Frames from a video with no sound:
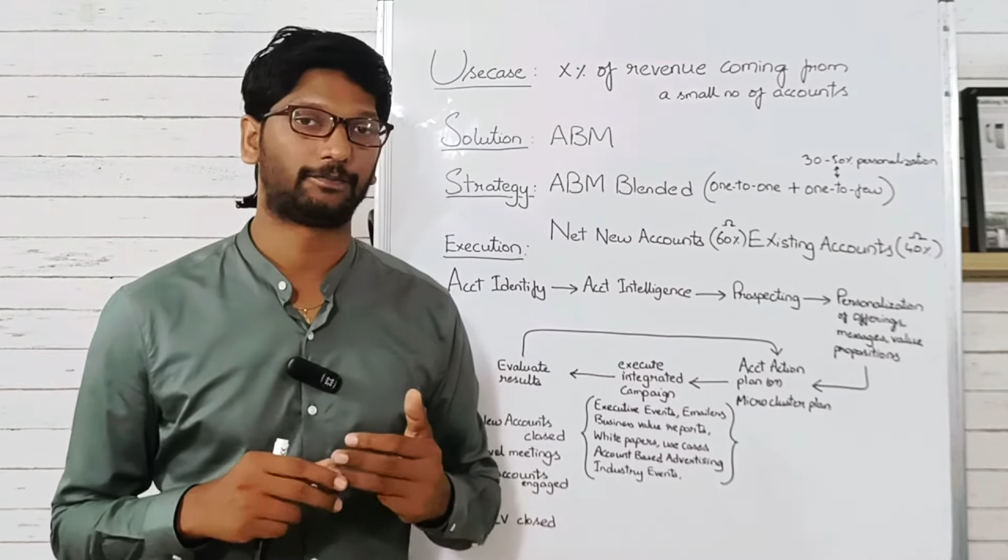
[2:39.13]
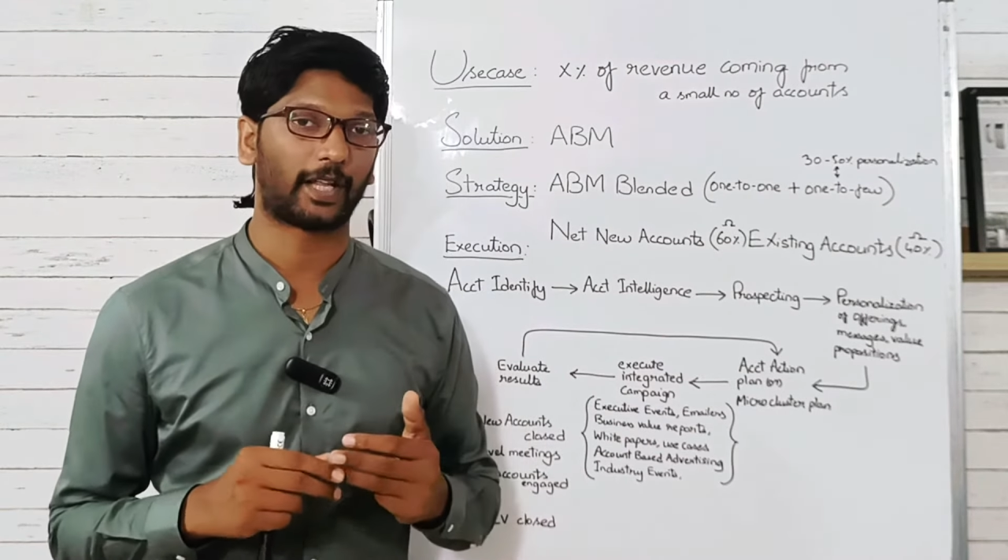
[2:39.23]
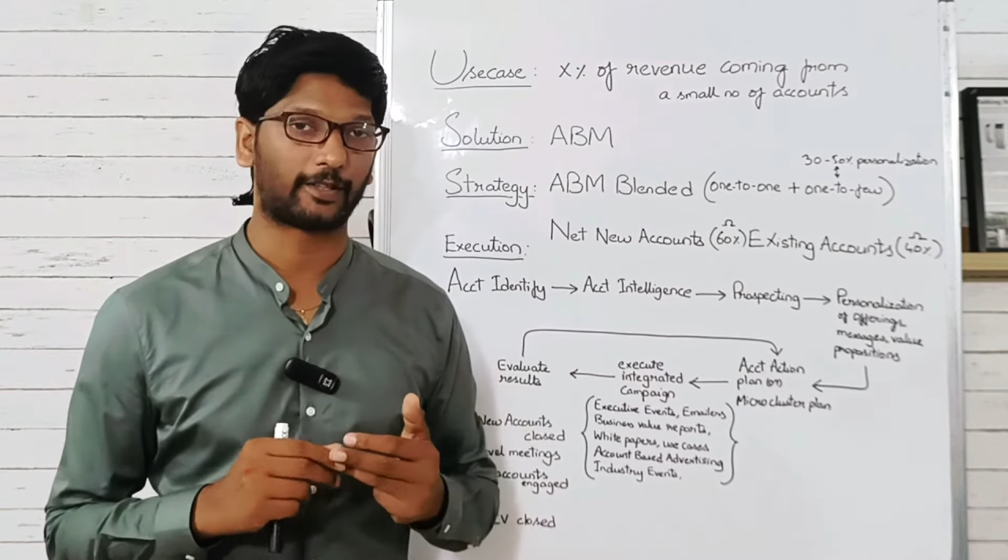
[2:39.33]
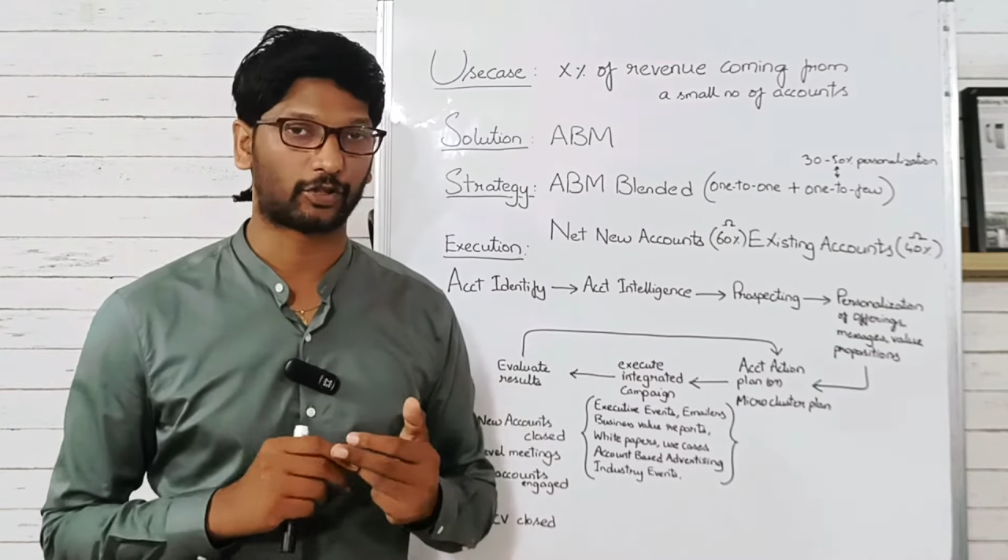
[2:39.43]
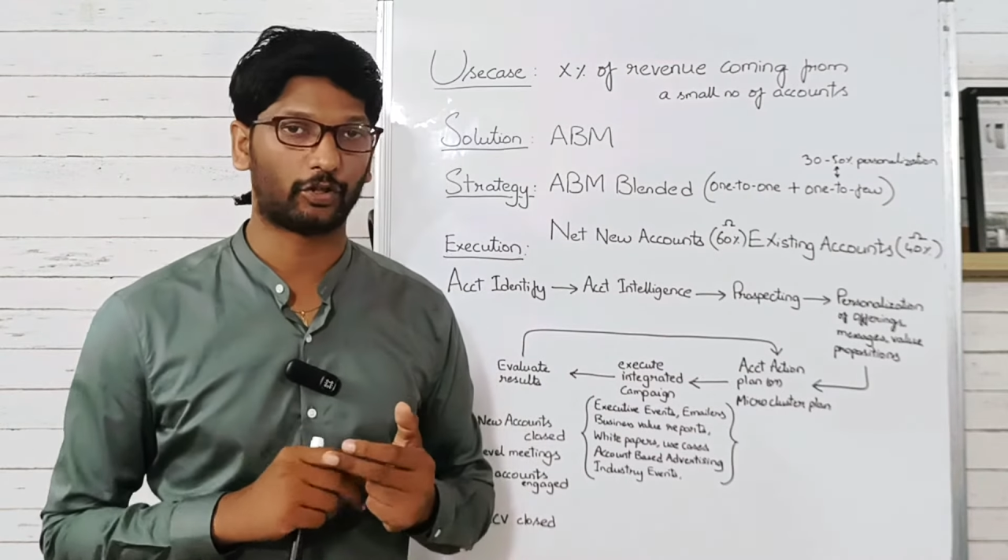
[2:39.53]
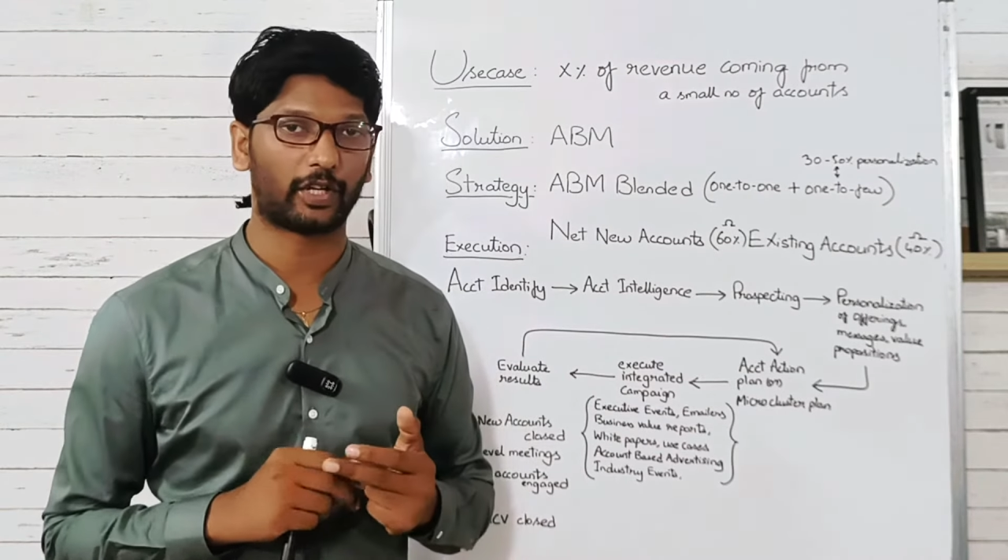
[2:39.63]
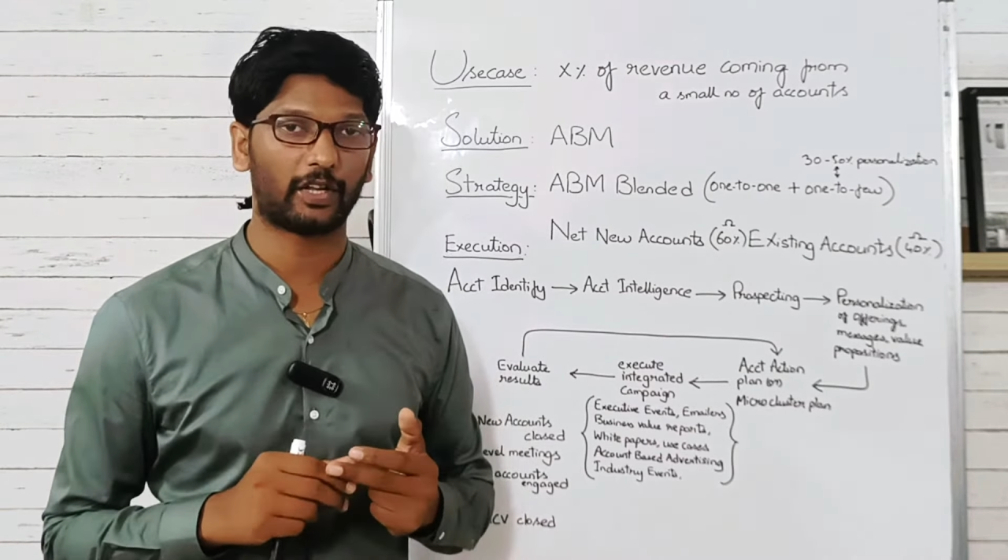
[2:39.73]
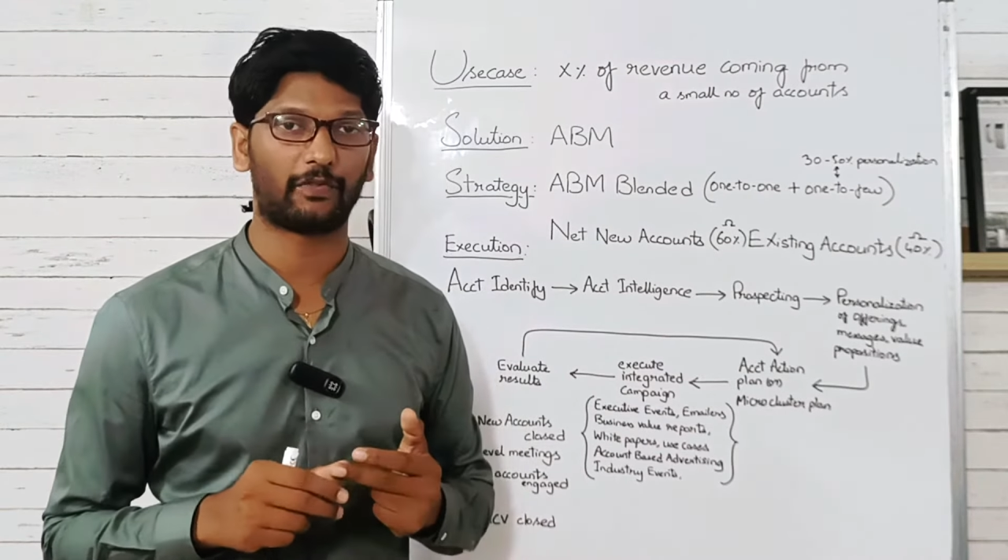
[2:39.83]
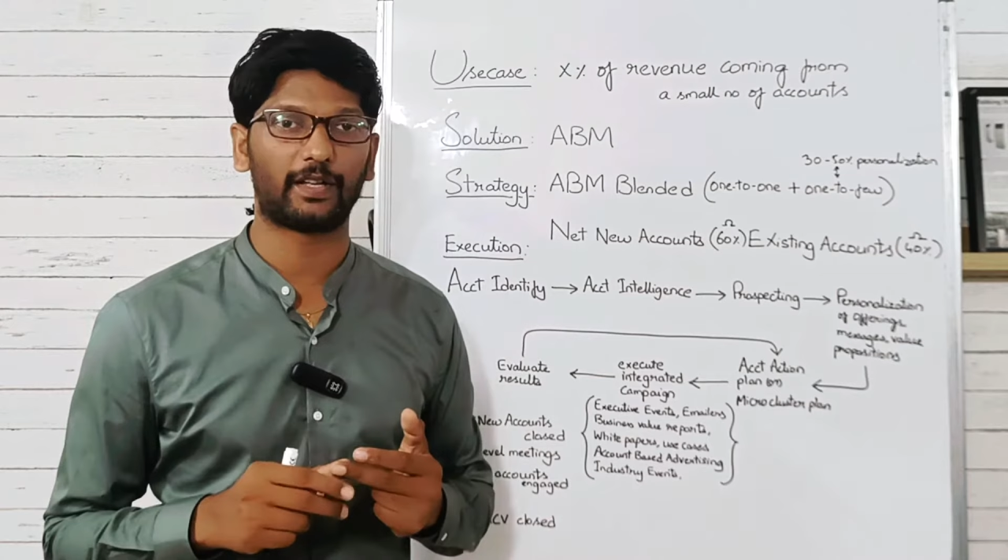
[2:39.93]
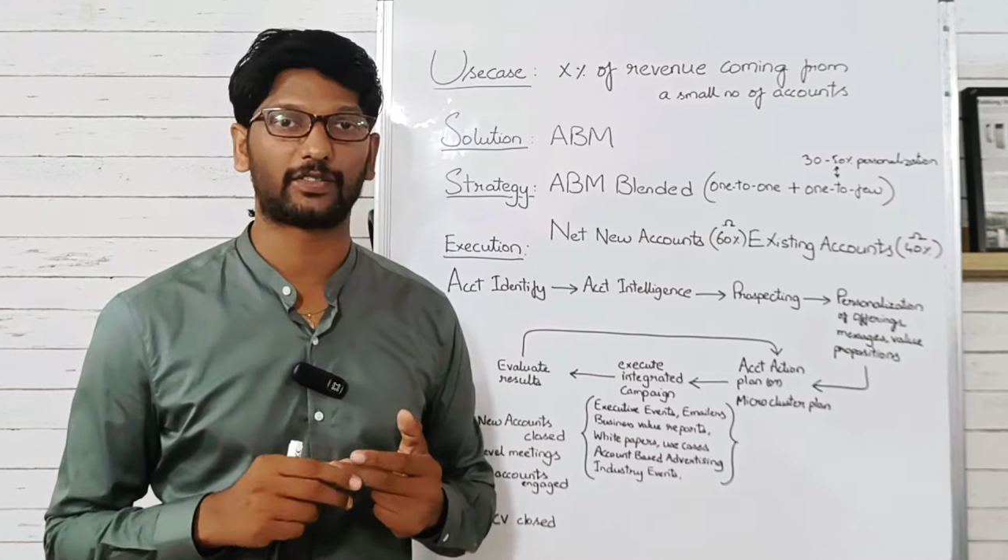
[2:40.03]

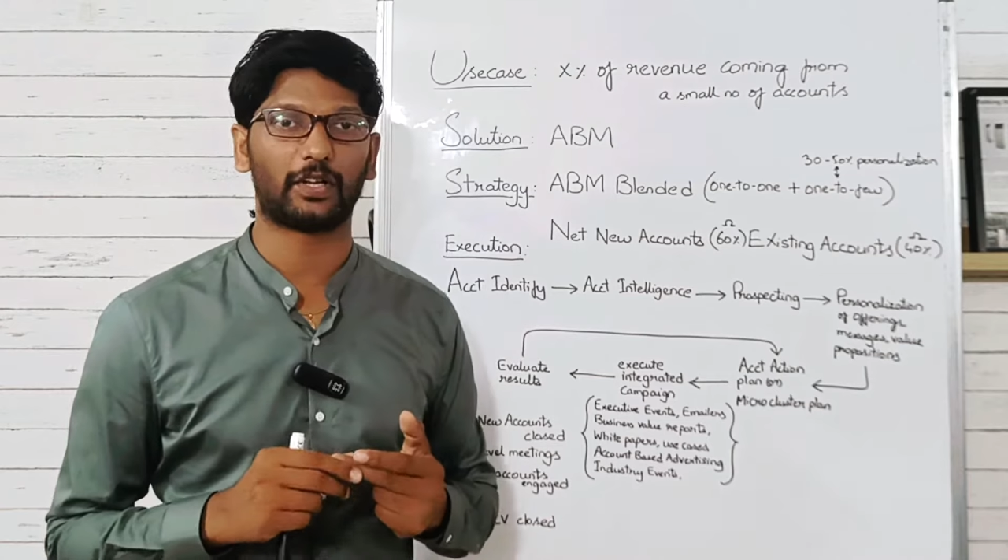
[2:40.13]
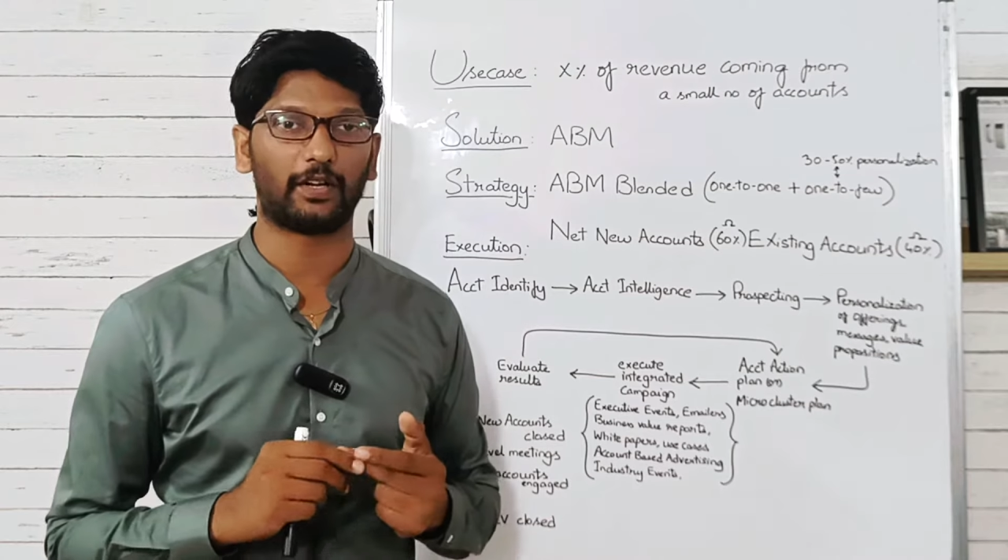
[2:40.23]
executive events,